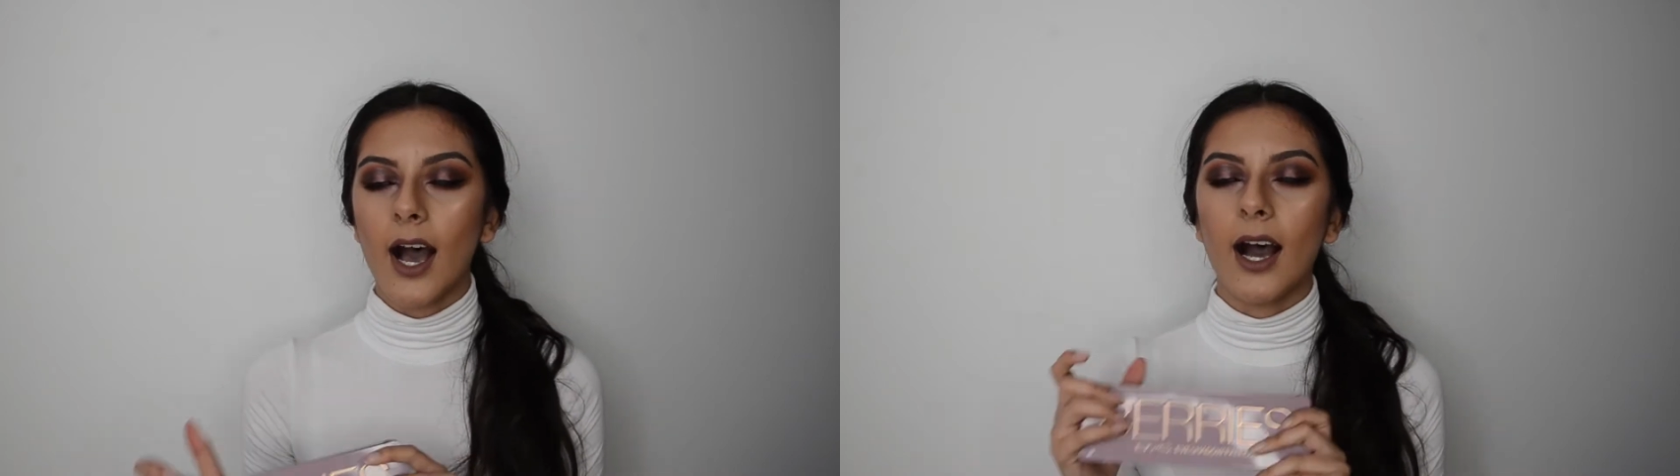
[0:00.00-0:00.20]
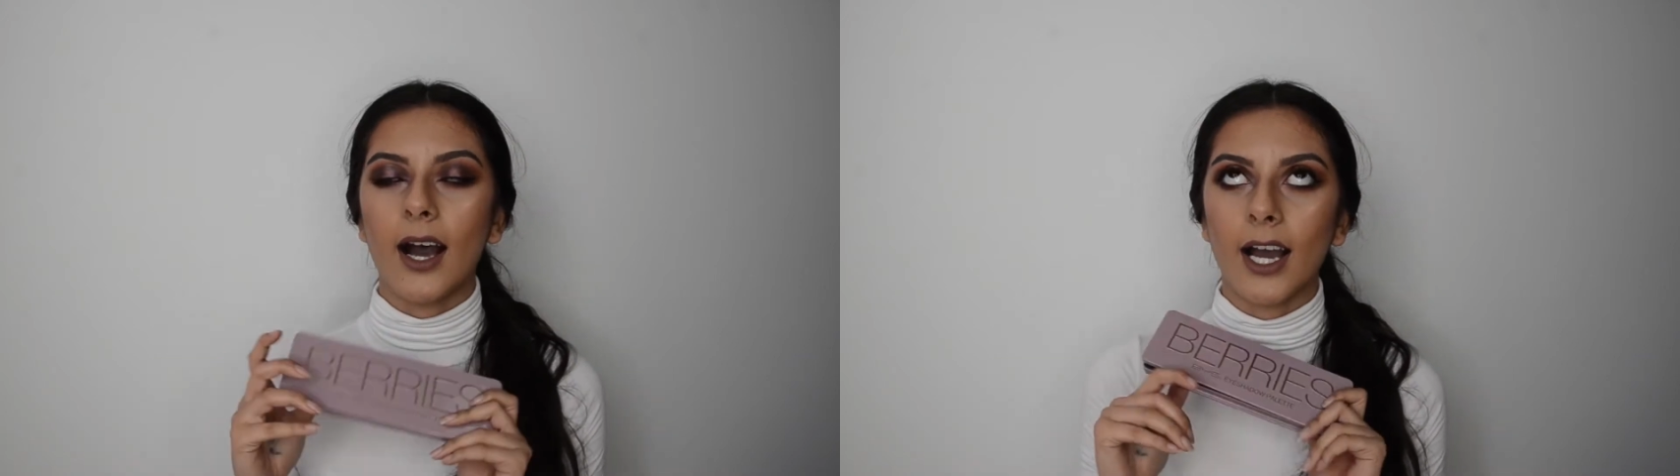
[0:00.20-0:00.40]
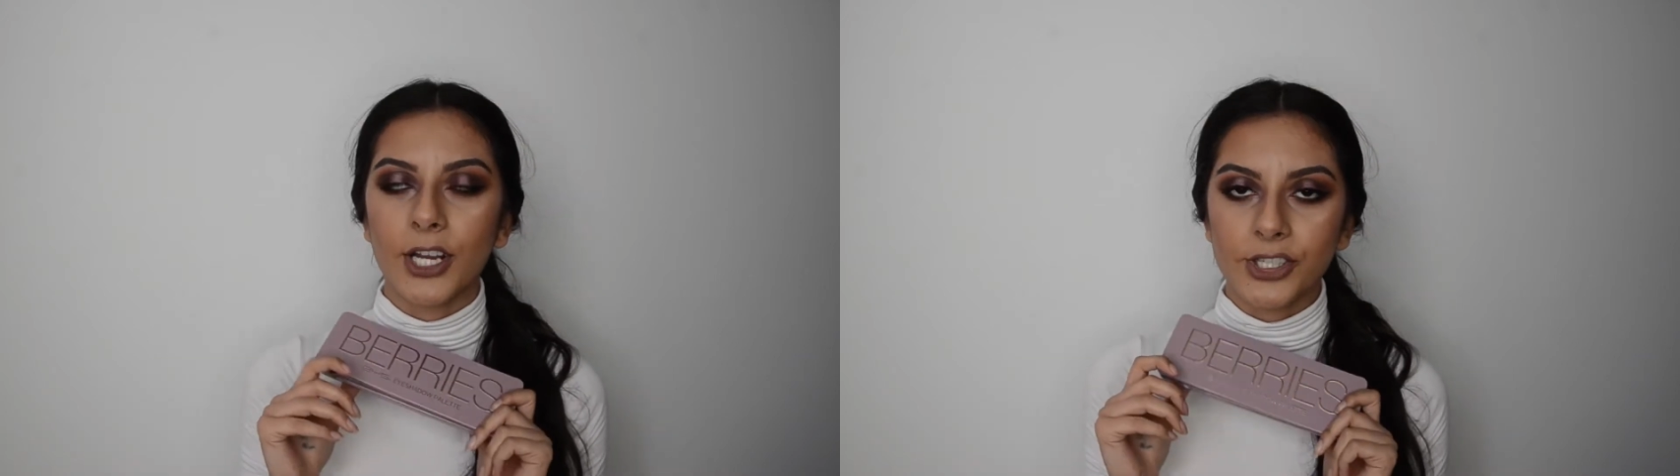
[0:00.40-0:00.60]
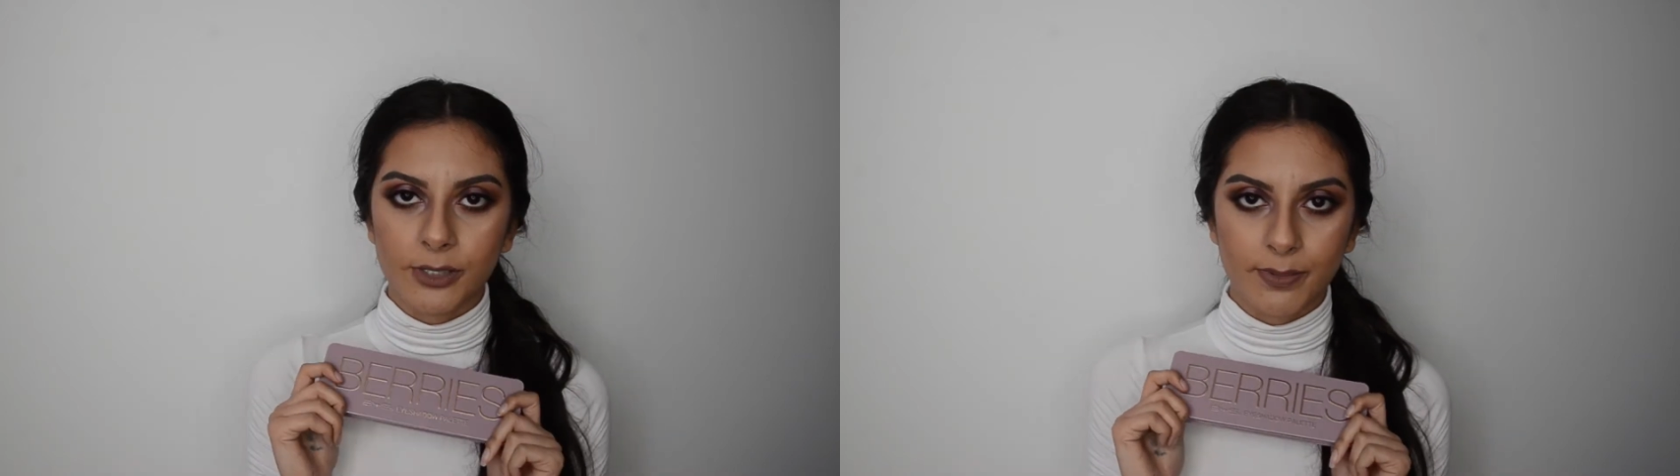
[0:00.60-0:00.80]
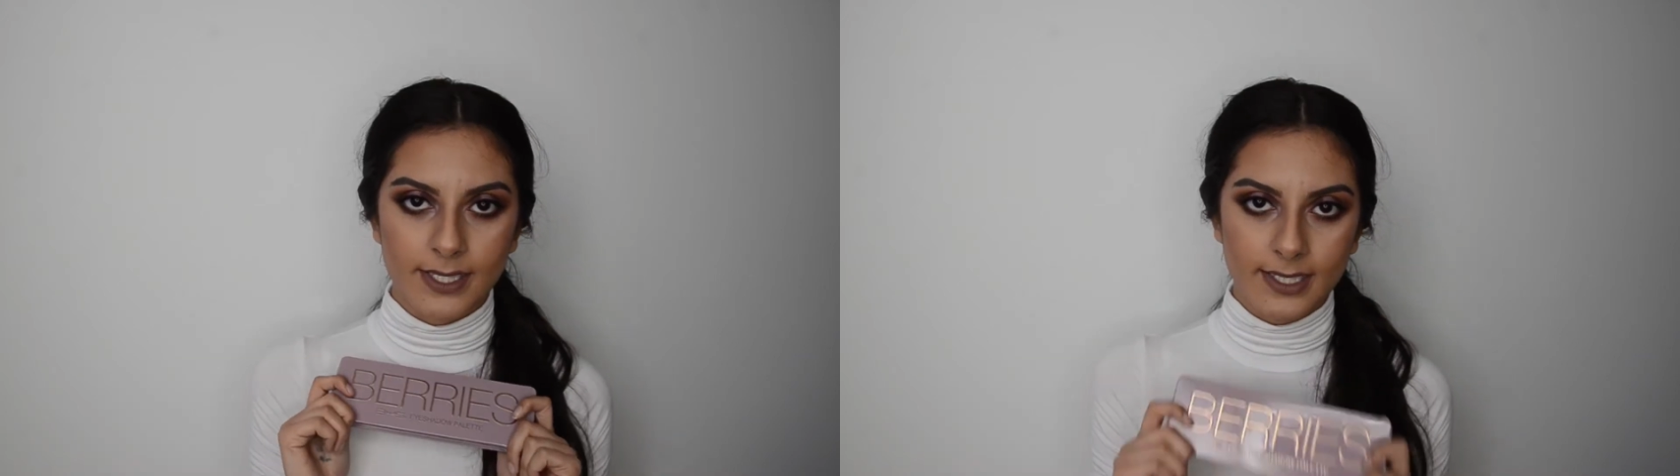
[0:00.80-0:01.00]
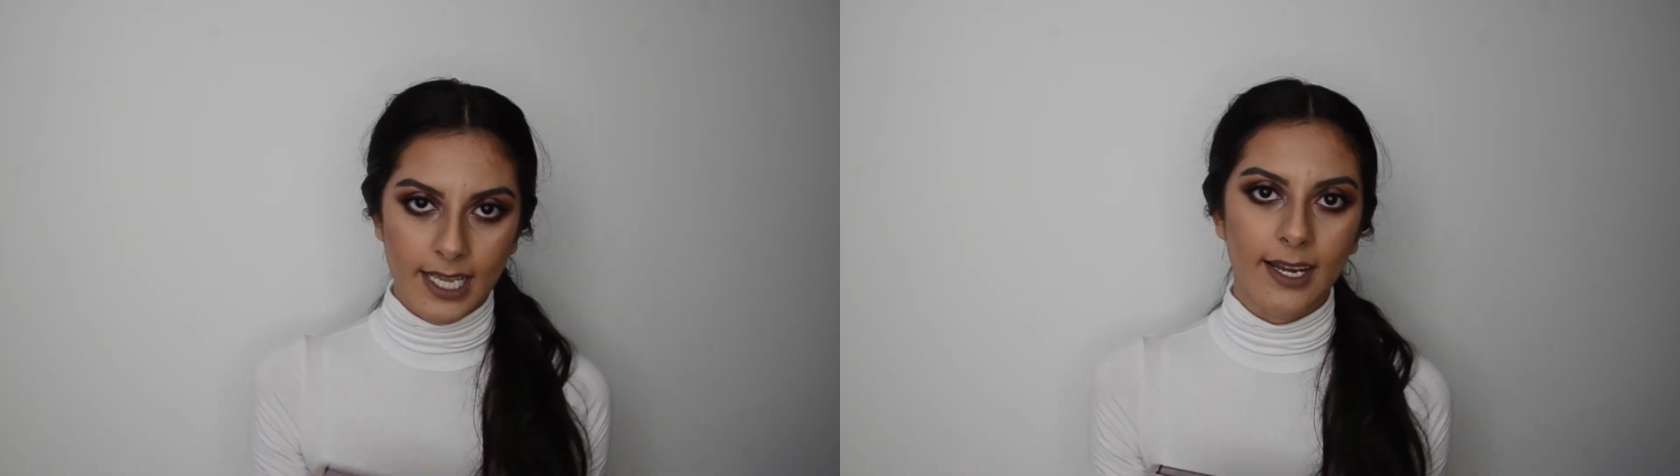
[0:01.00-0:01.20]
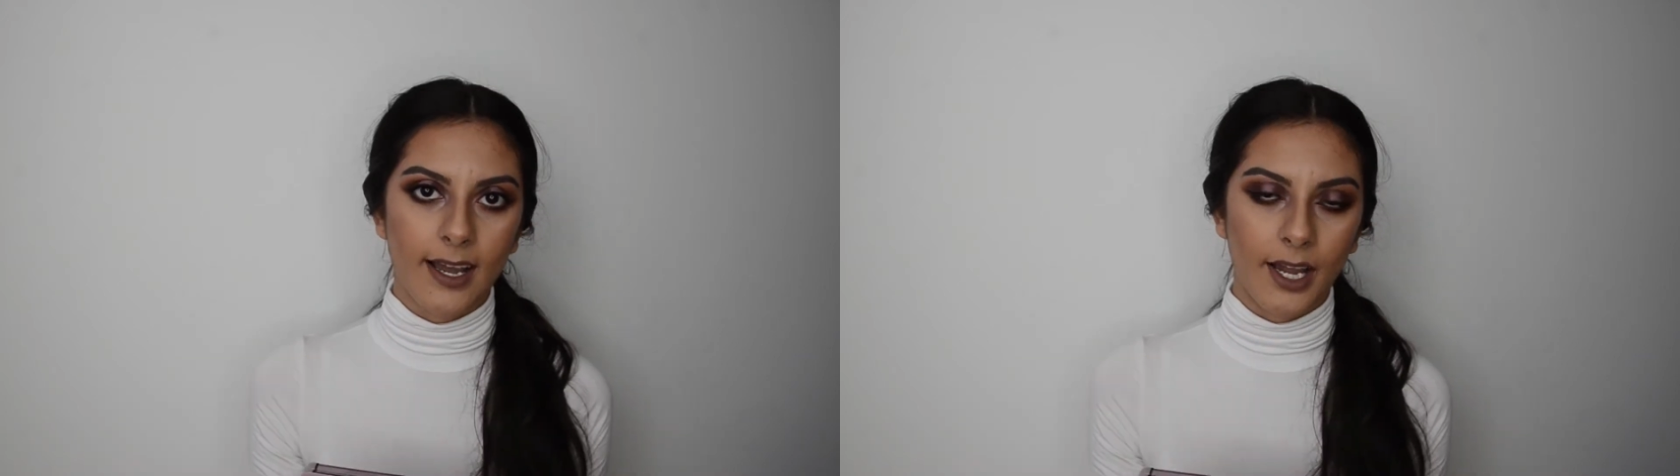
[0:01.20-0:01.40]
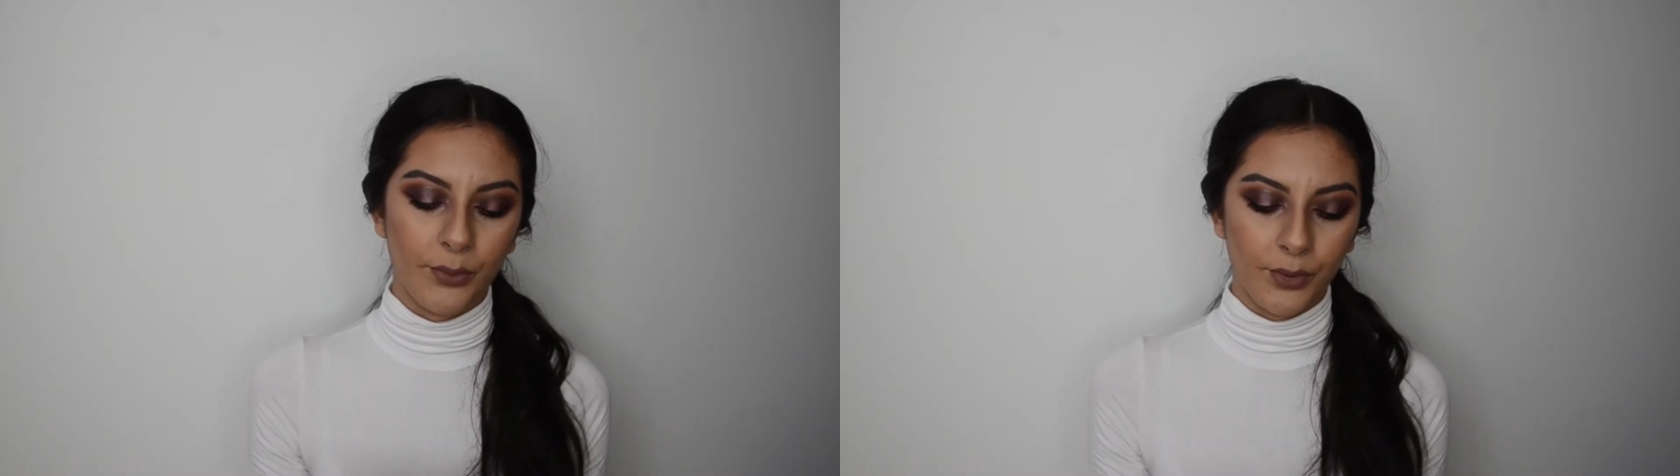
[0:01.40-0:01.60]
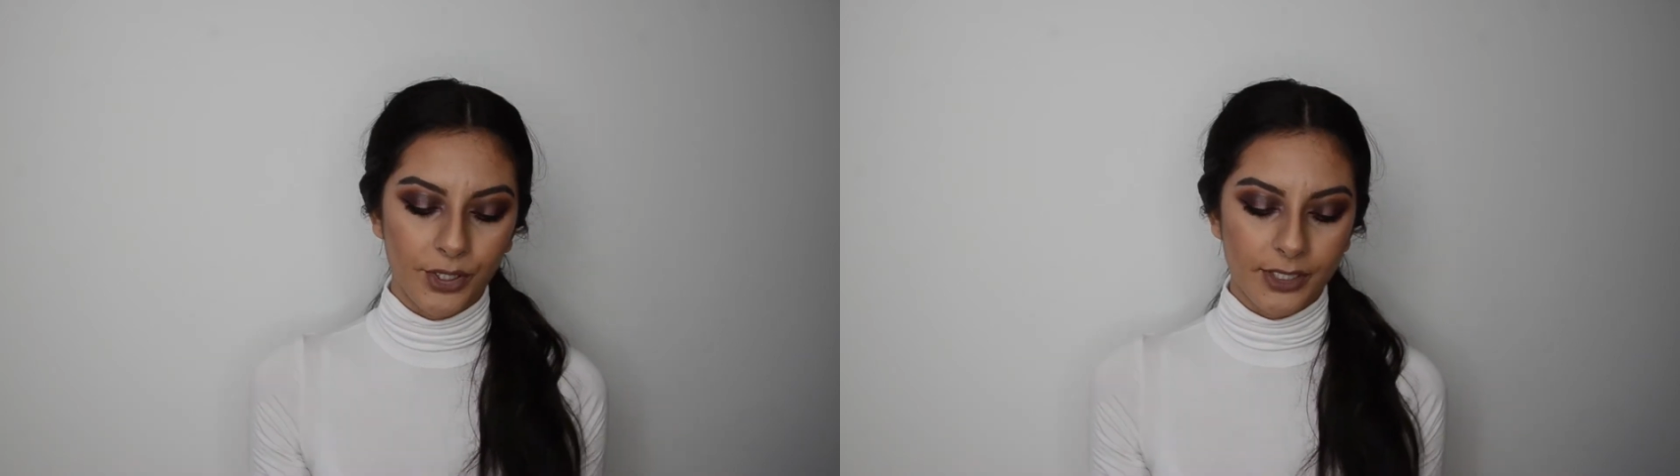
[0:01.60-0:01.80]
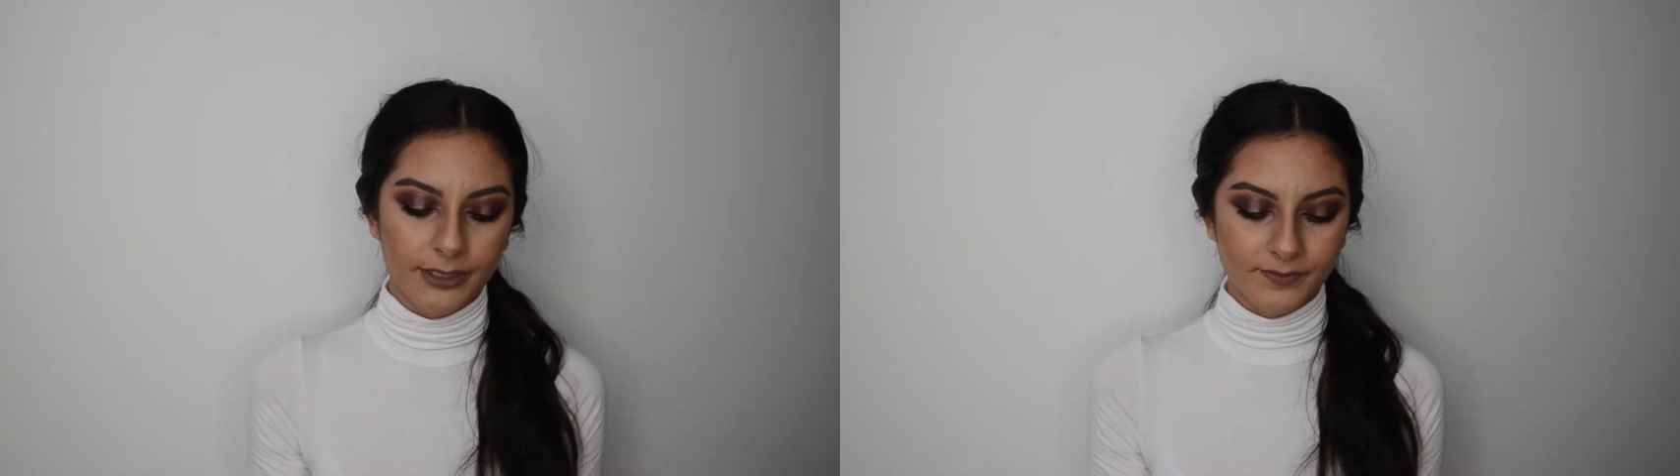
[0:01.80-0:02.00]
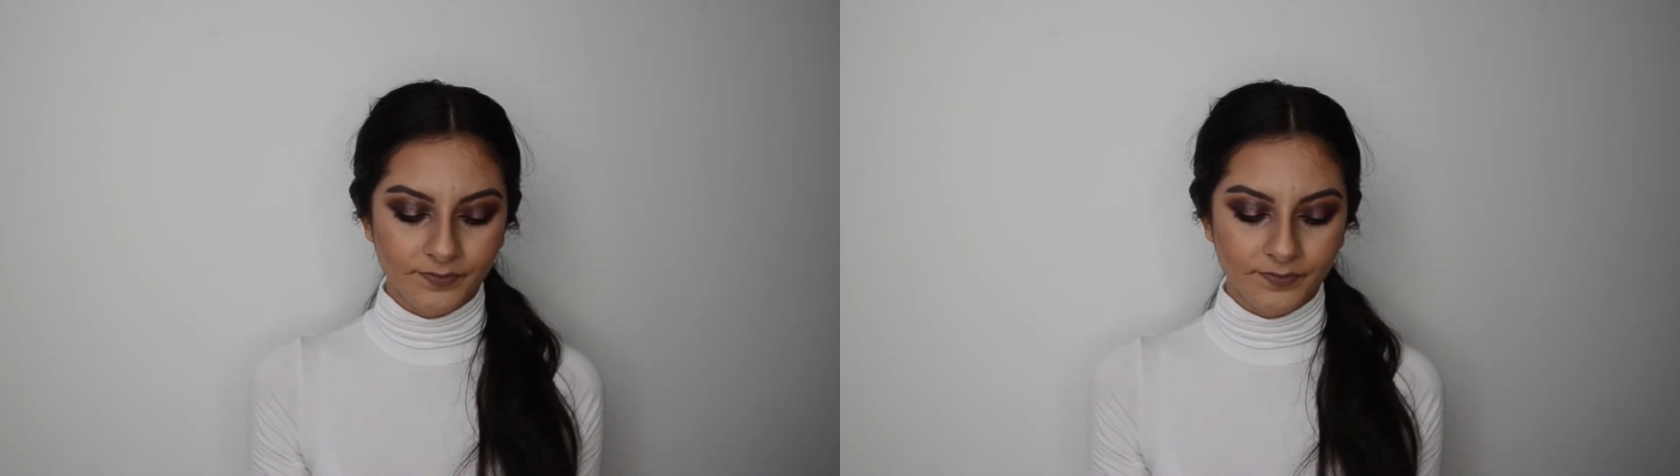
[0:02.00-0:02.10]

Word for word: 100% I would.